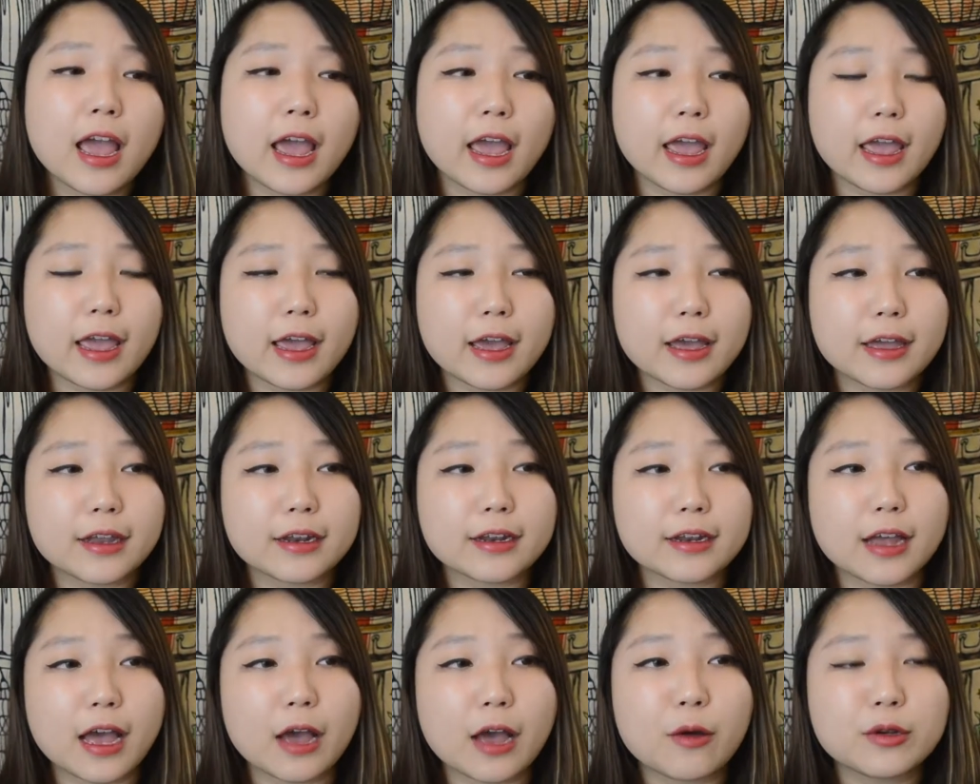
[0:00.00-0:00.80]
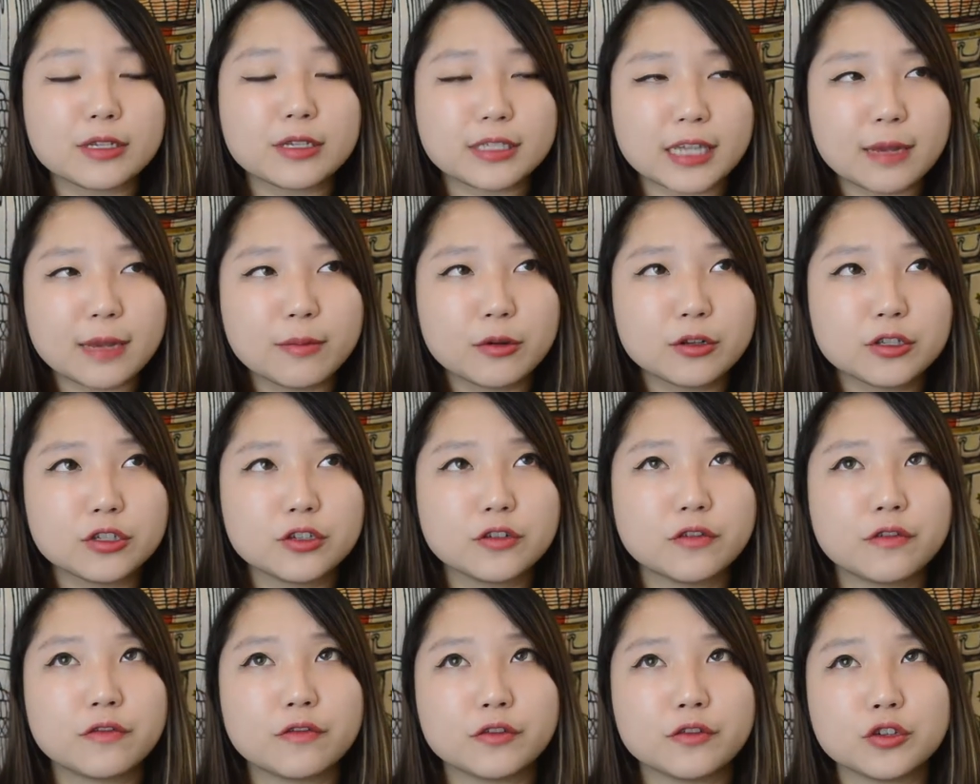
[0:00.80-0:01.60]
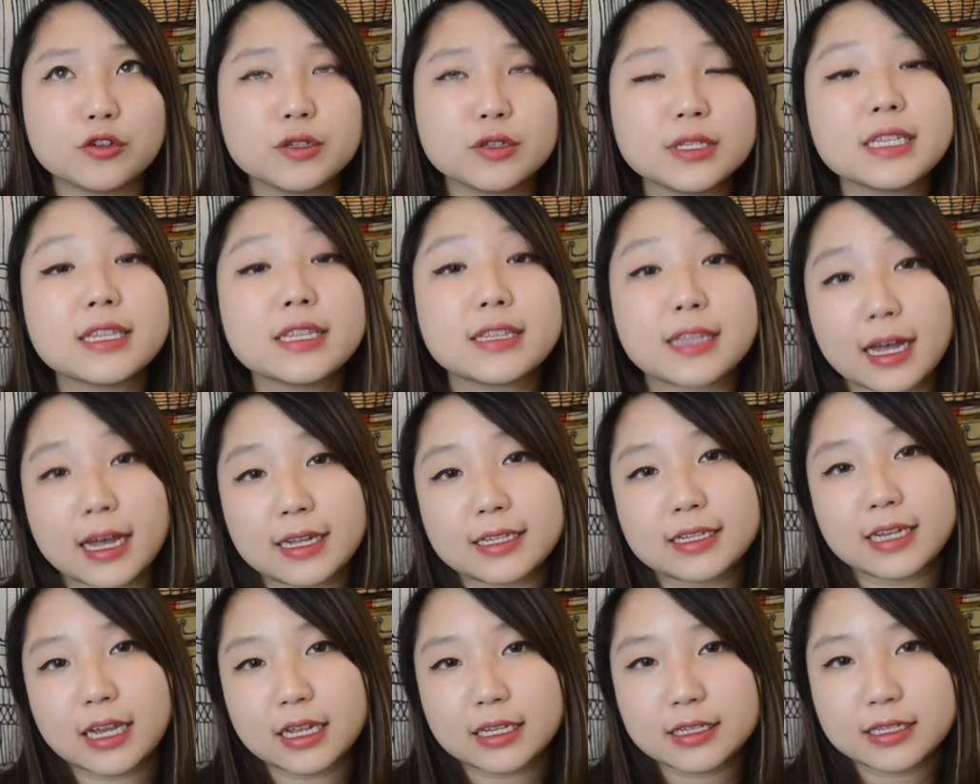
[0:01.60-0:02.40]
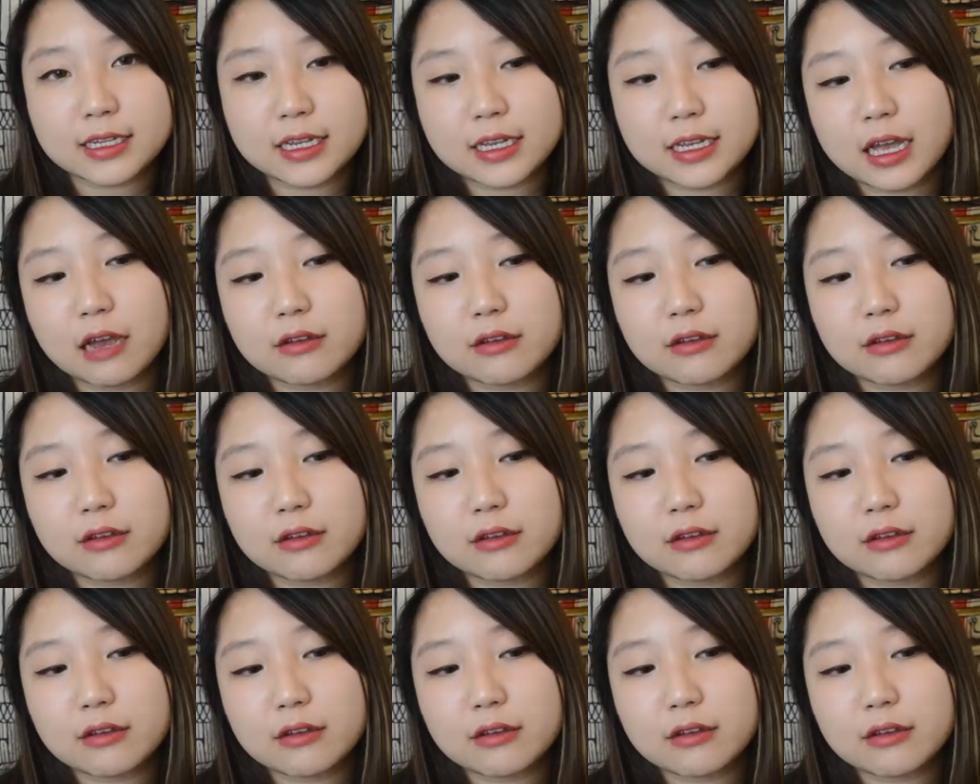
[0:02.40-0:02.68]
And I was able to, using that technique,